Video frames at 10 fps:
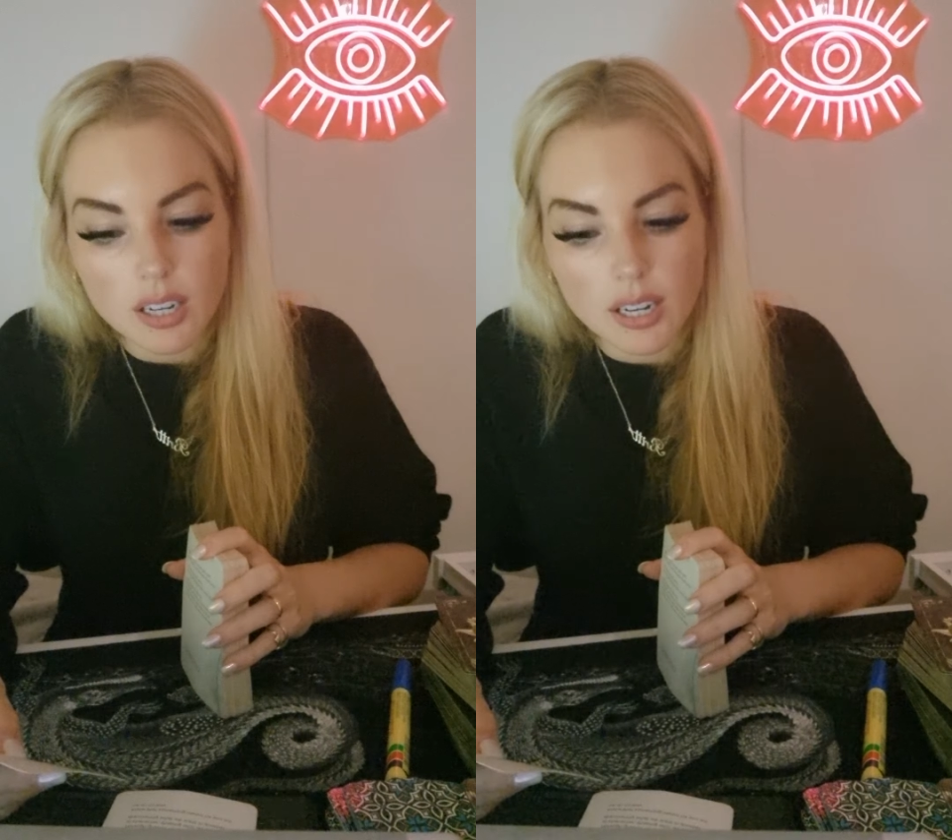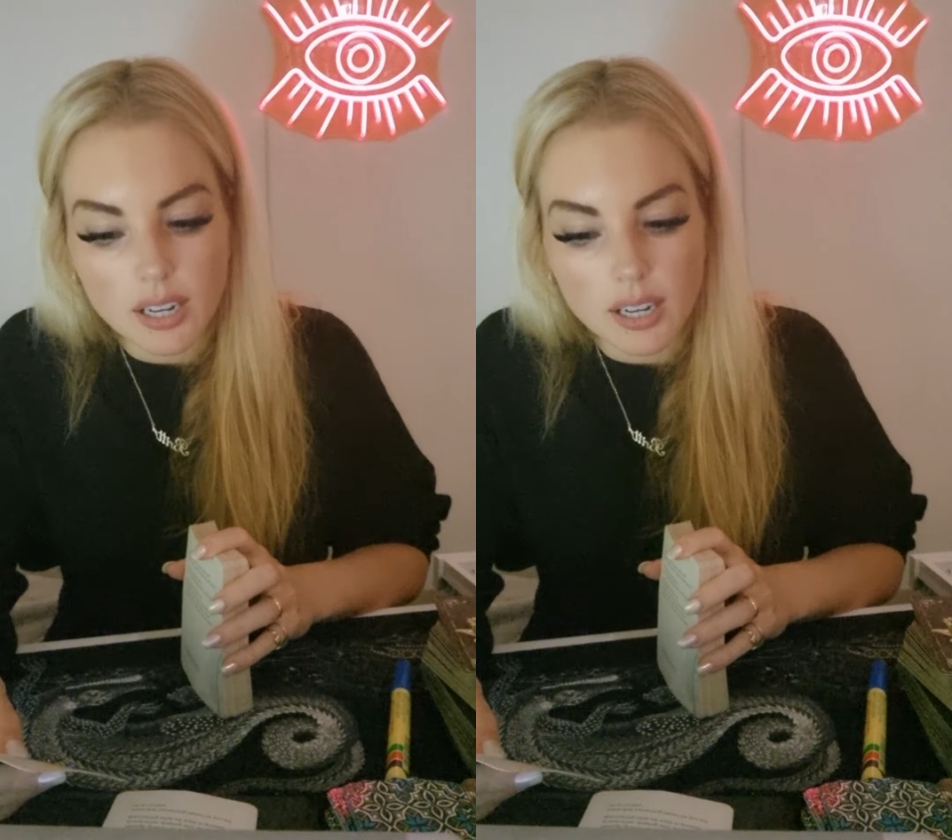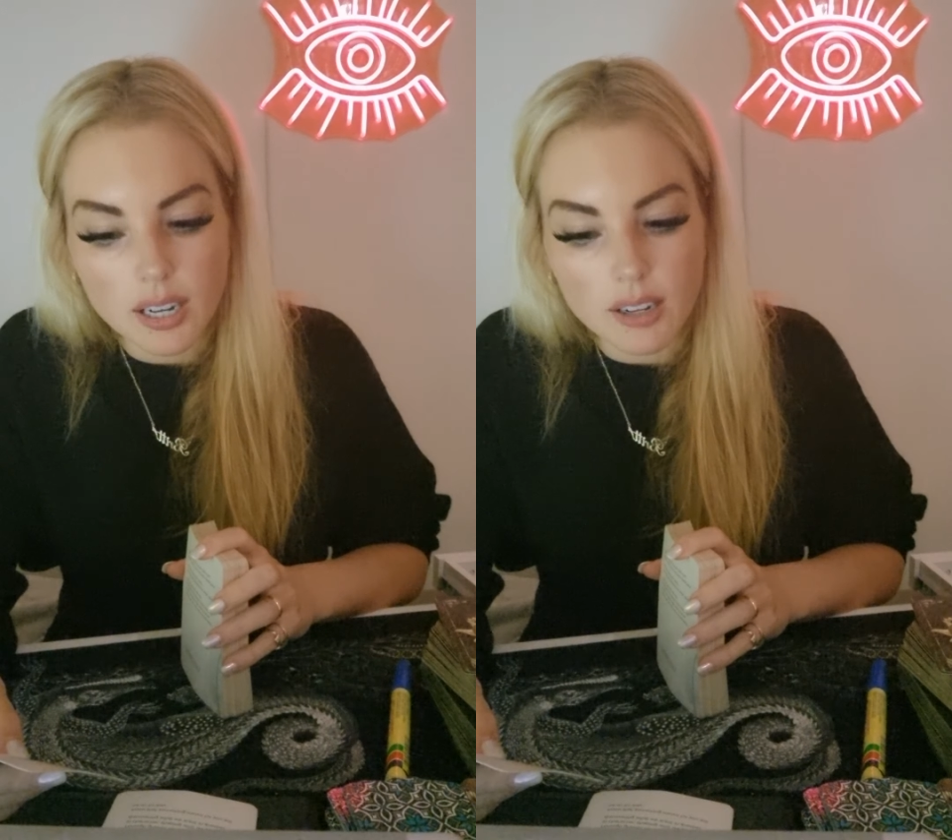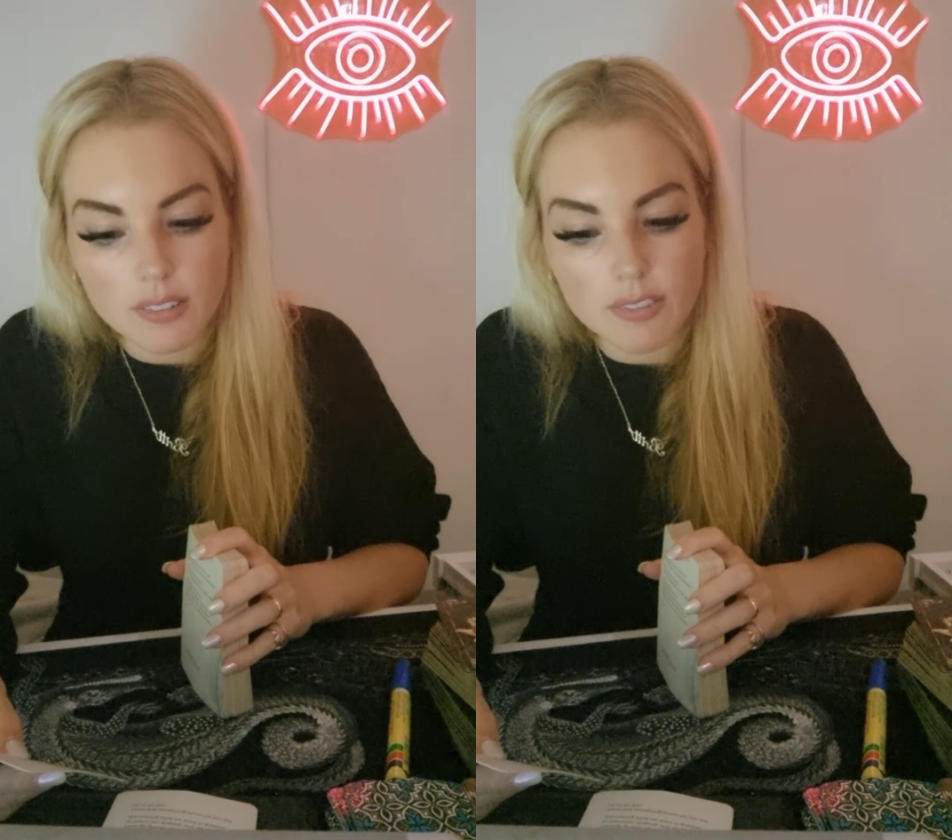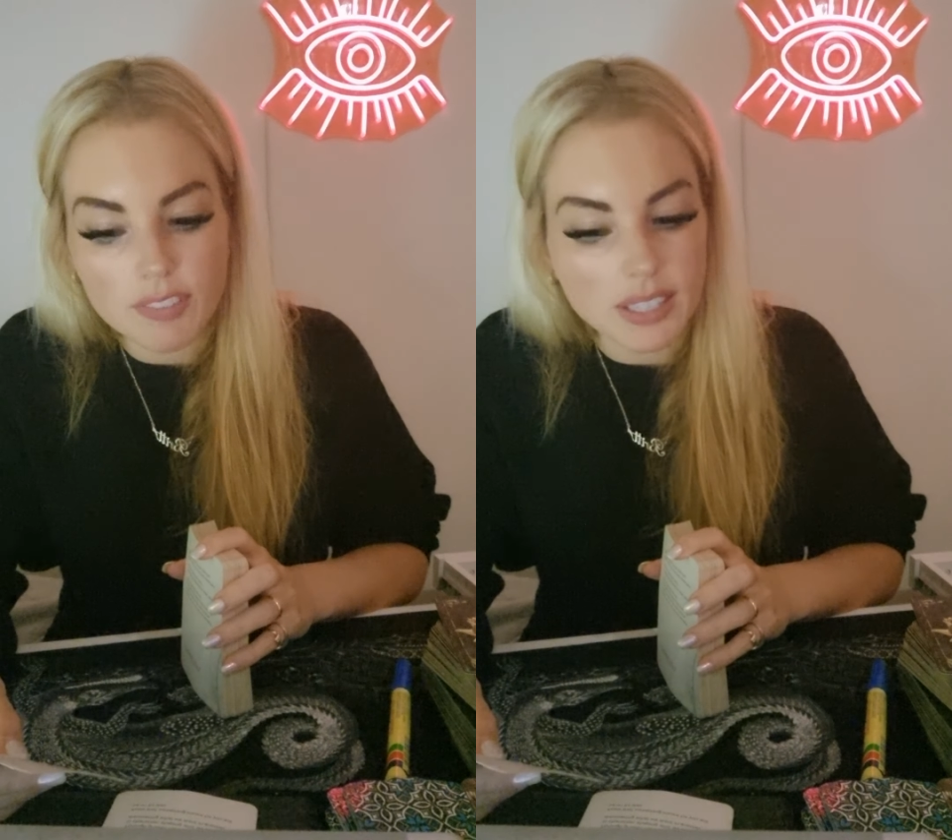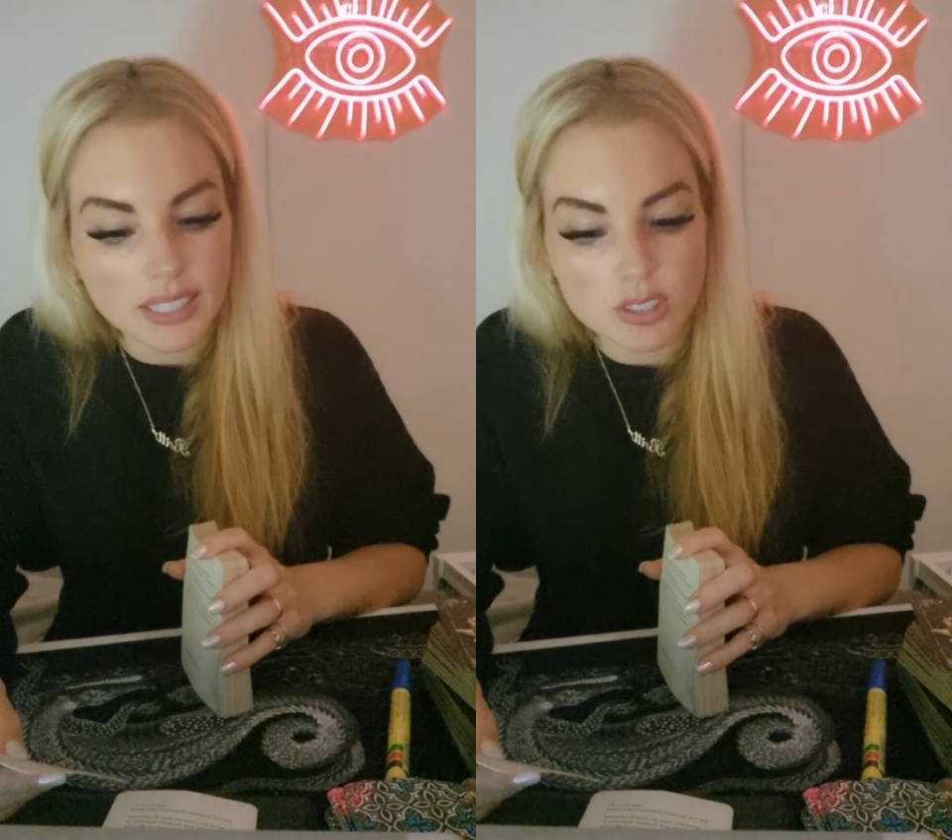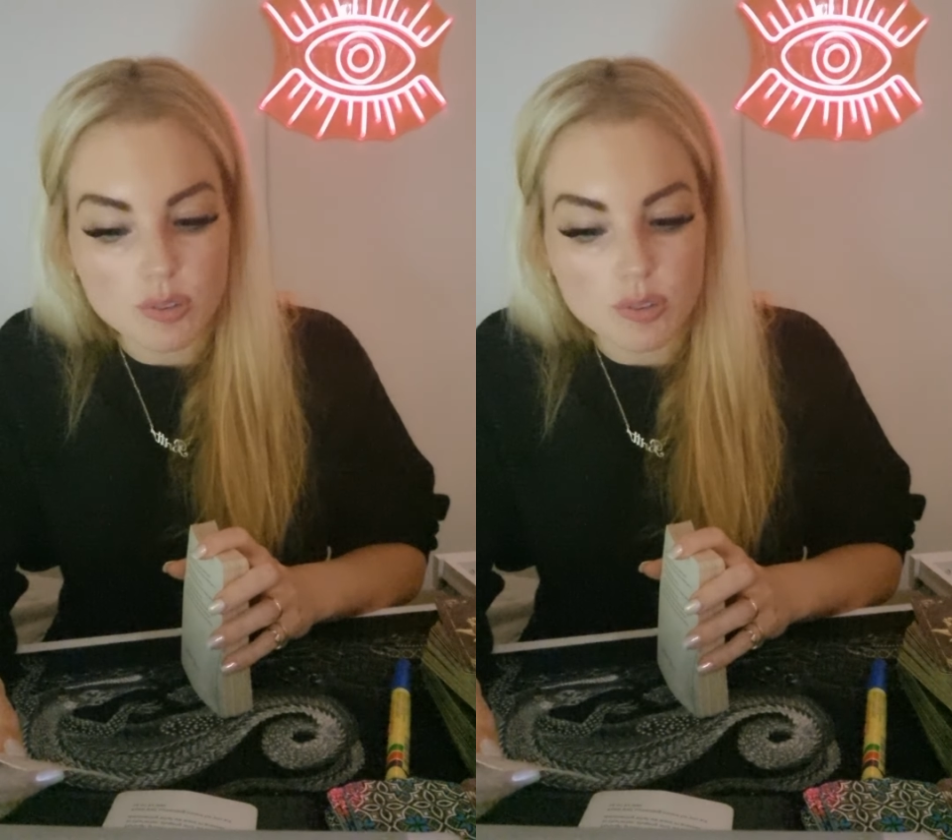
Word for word: uh, feeling